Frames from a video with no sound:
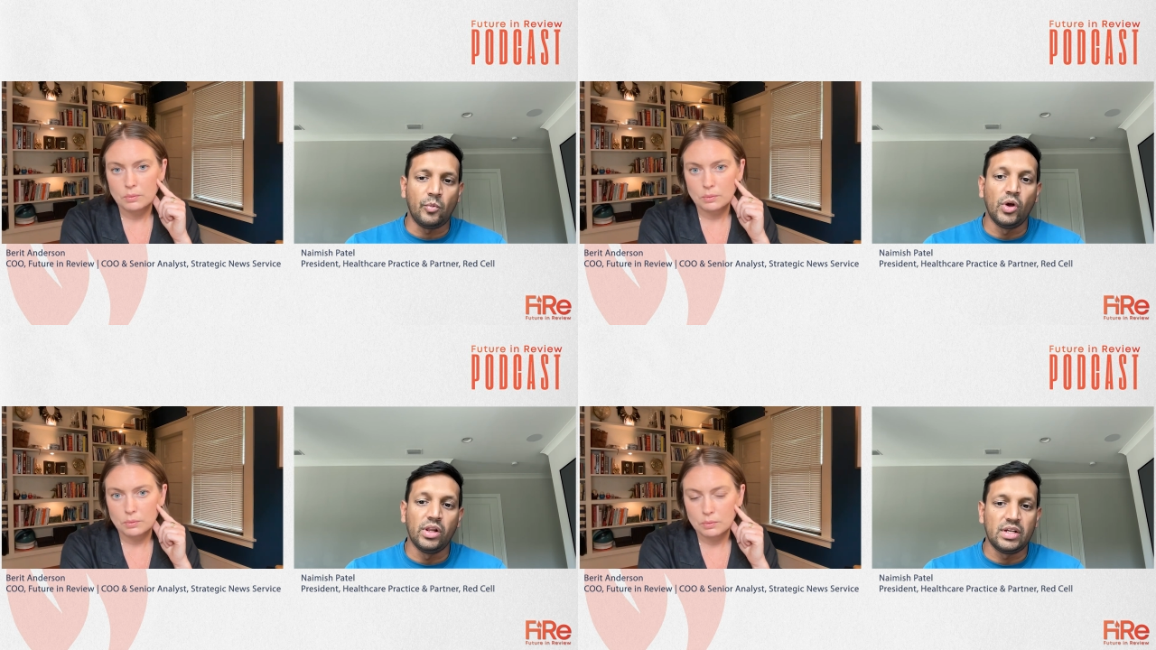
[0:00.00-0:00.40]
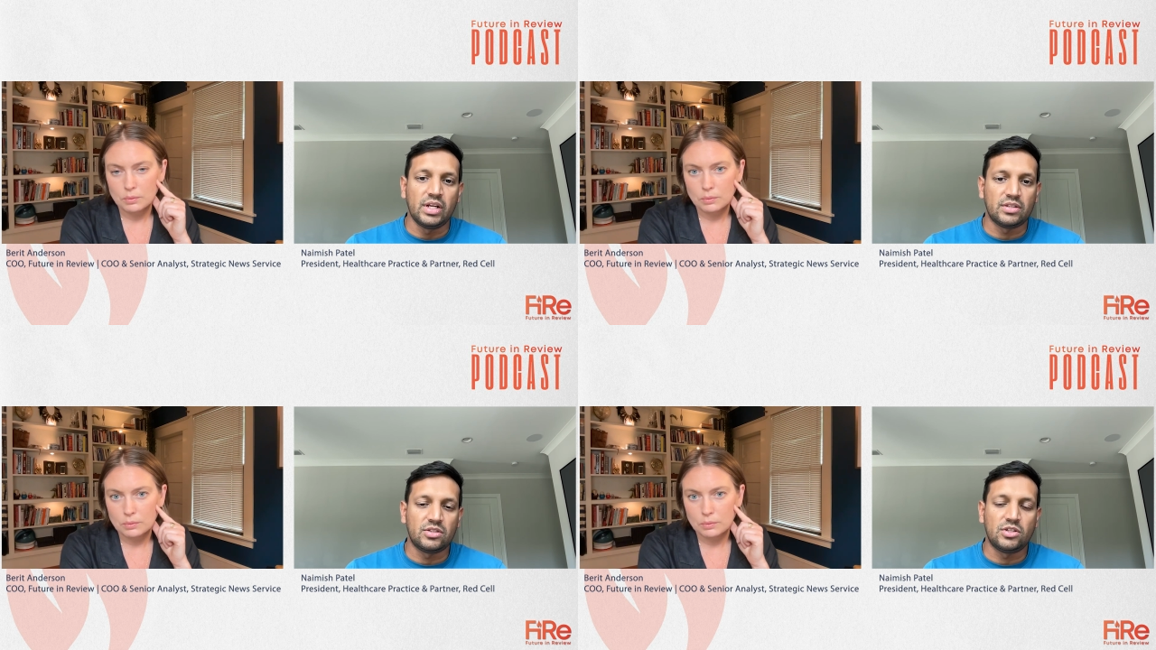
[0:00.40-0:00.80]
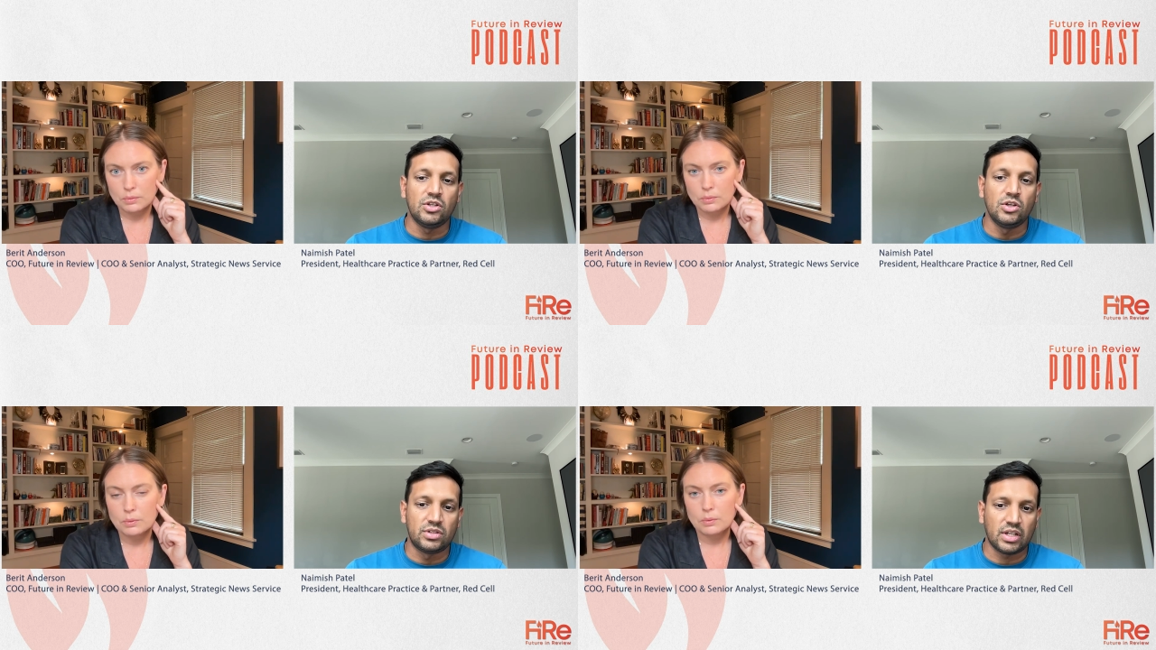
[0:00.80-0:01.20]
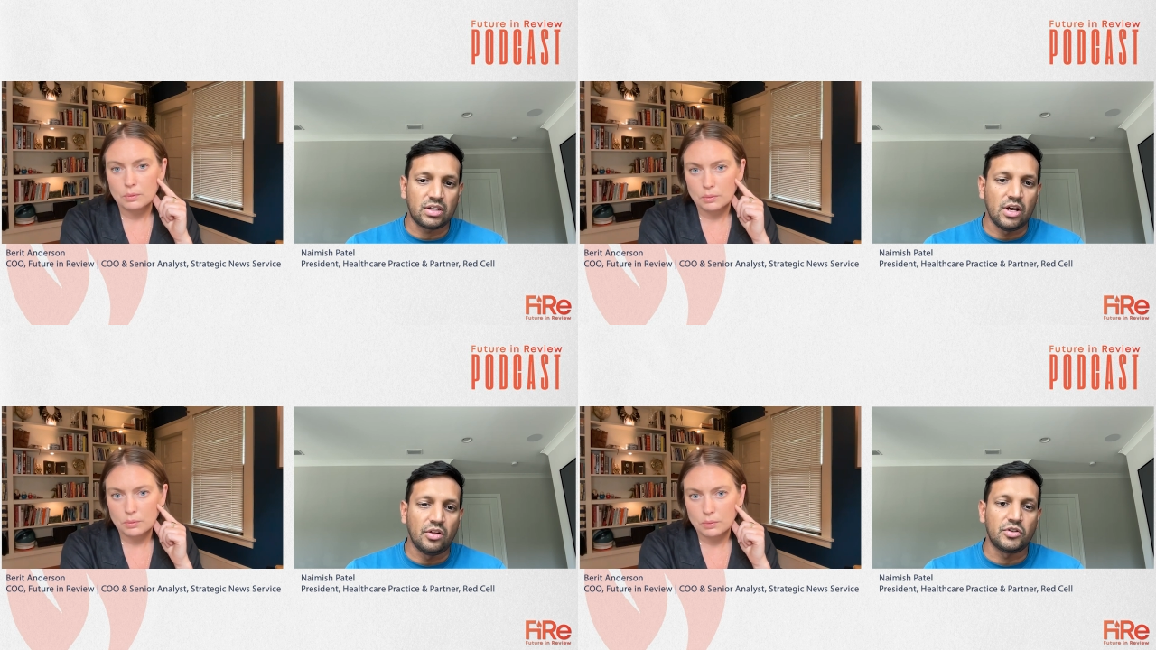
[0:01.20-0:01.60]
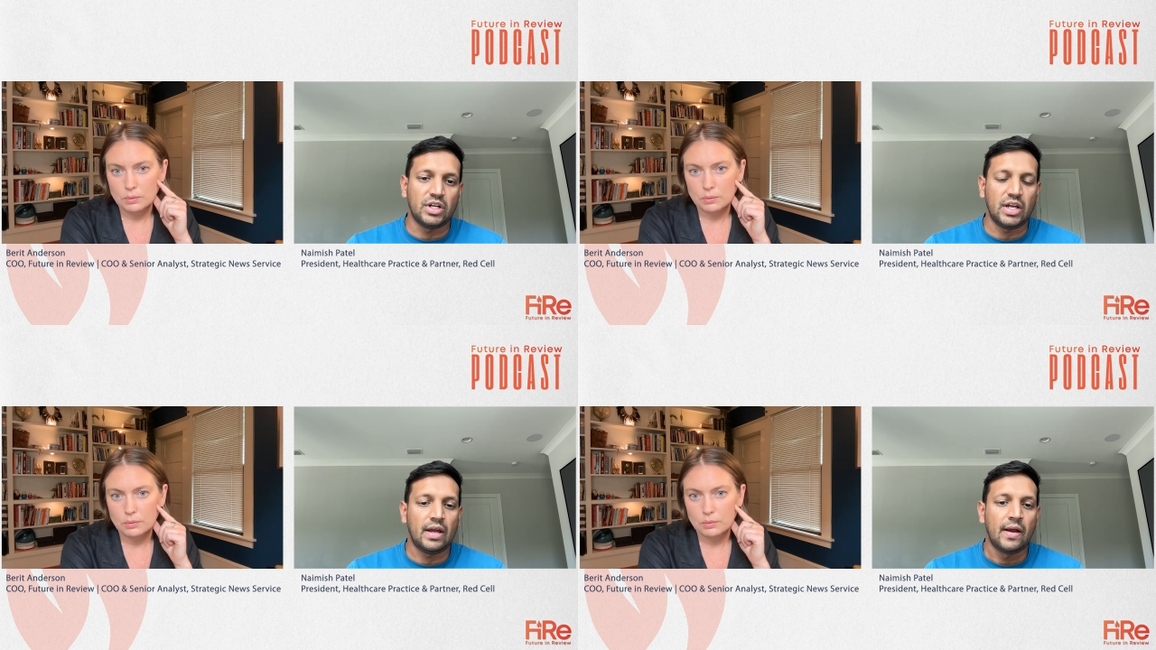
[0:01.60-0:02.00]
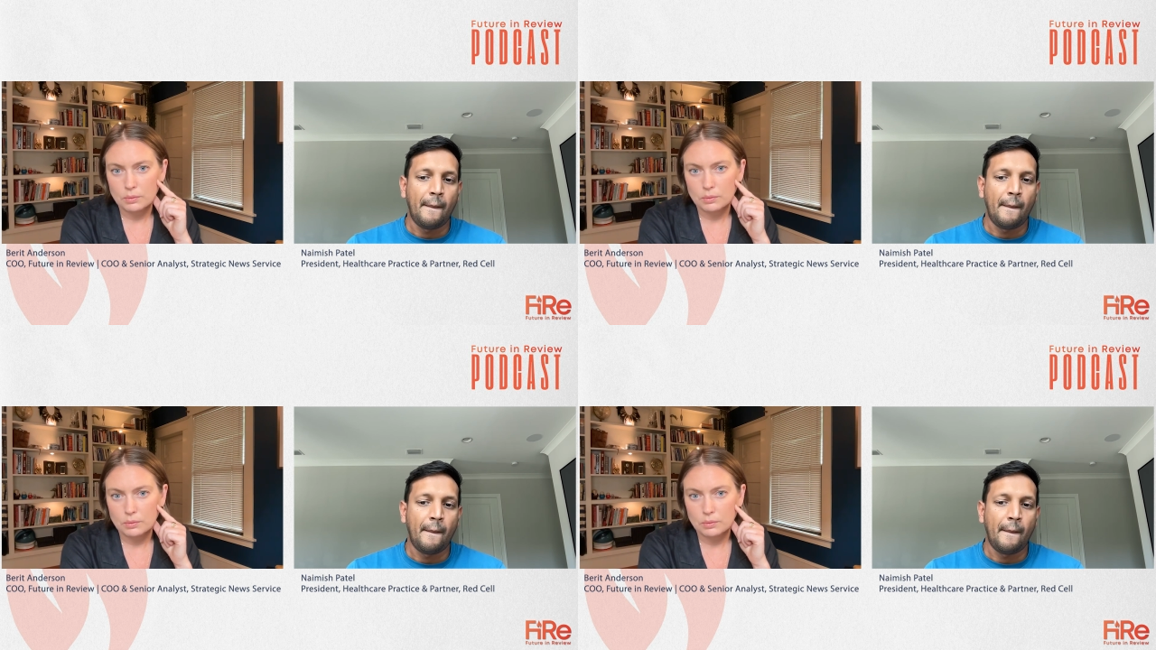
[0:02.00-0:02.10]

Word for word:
Speaker 1: willingness to use technology,